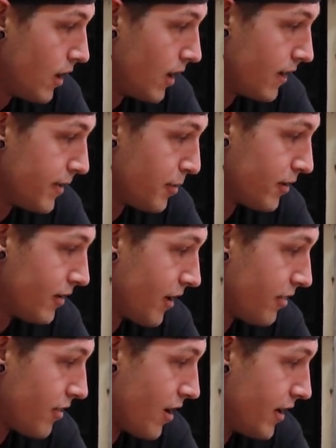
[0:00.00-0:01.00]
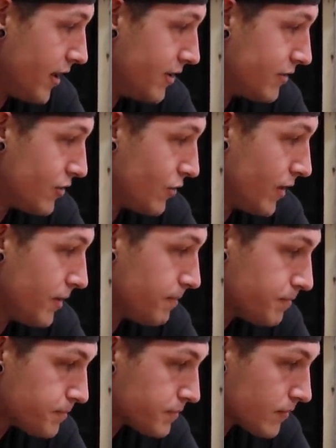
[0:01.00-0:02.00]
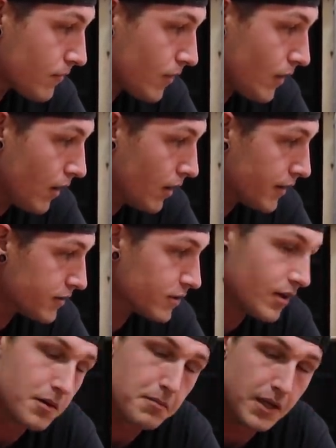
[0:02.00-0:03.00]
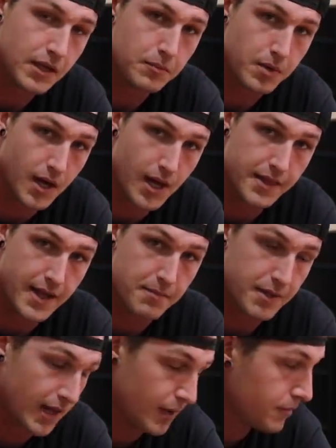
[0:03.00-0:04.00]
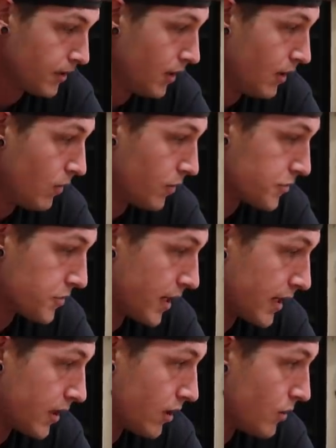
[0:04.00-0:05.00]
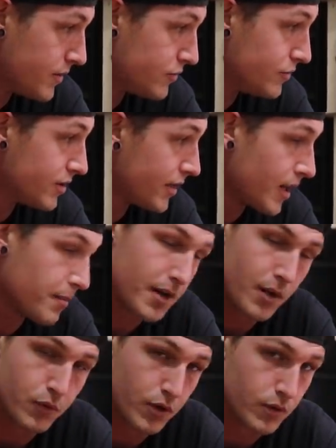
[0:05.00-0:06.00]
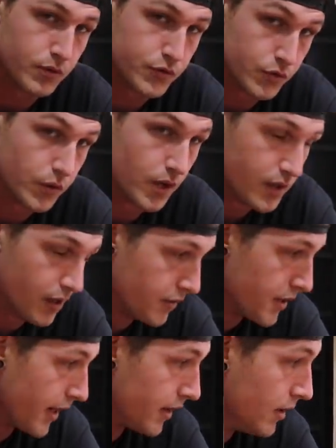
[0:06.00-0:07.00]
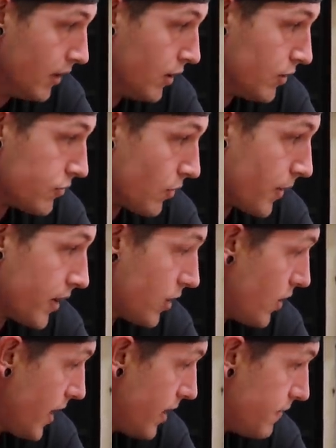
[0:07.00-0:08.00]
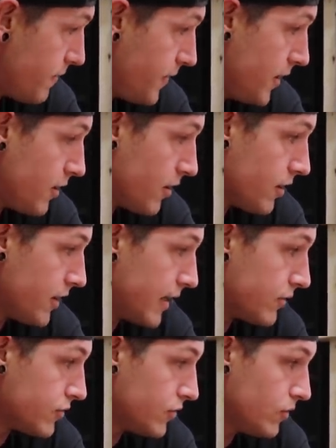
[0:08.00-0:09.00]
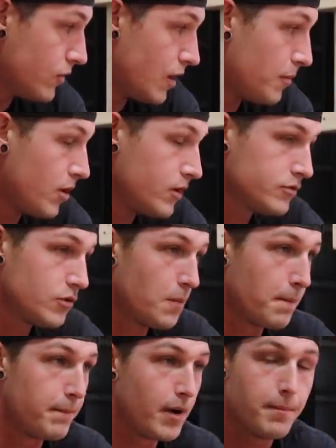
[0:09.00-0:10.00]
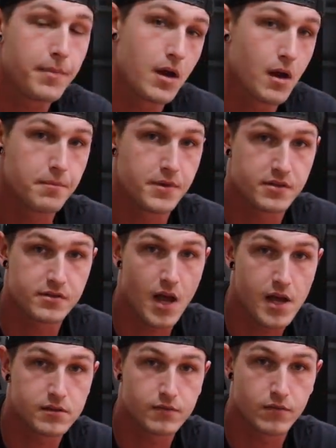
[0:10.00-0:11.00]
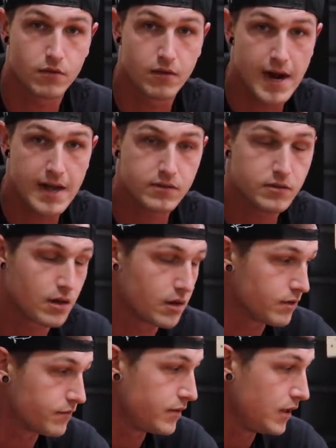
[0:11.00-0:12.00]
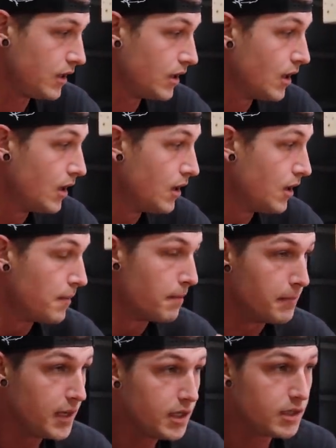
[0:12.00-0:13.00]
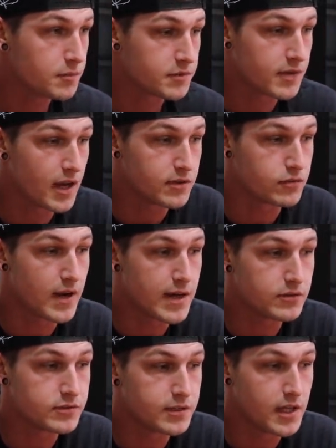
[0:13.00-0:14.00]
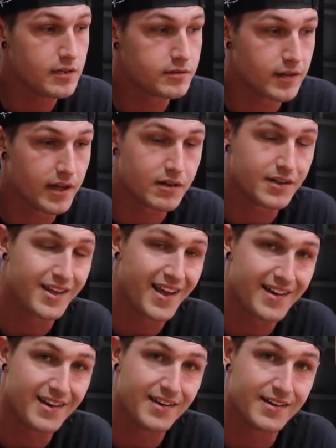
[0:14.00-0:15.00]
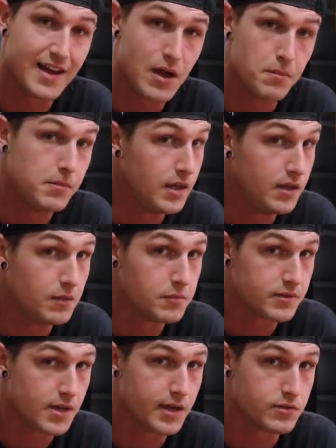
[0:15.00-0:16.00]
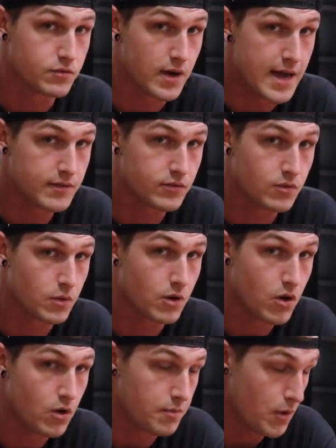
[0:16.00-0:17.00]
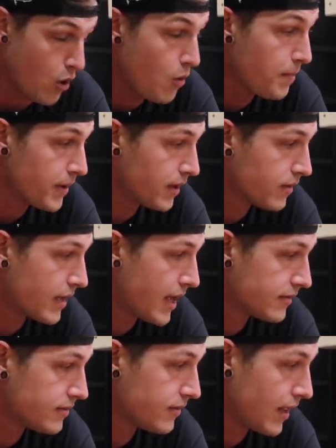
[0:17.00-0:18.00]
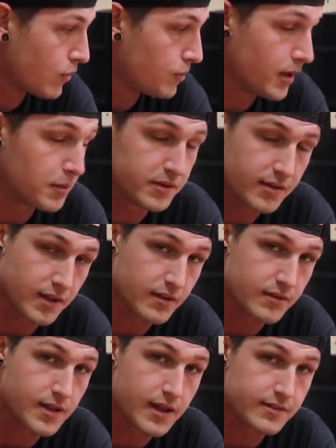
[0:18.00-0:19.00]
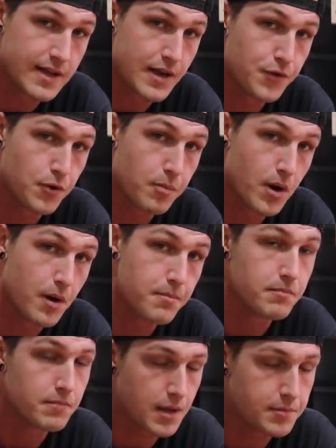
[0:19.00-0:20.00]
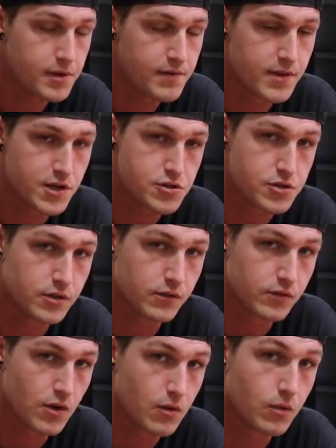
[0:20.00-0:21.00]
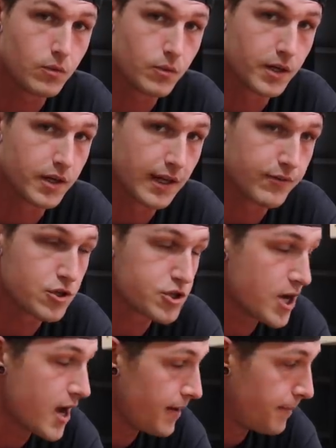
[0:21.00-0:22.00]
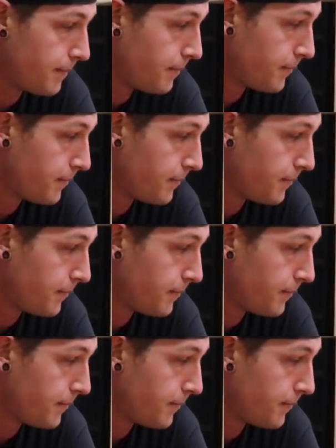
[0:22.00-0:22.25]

Uh, they put a lot of thought into it. Uh, there's a lot of meaning behind that name, which we're not going to go into tonight, but I will go into another night. So we're going to go ahead and feed her now too. I'm also bumping up the size of the rats of the medium-sized rattlesnakes. They are getting now medium-sized rats. So I'm hoping that they will be able to take these guys down no problem. I believe they should, so we're going to give it a shot.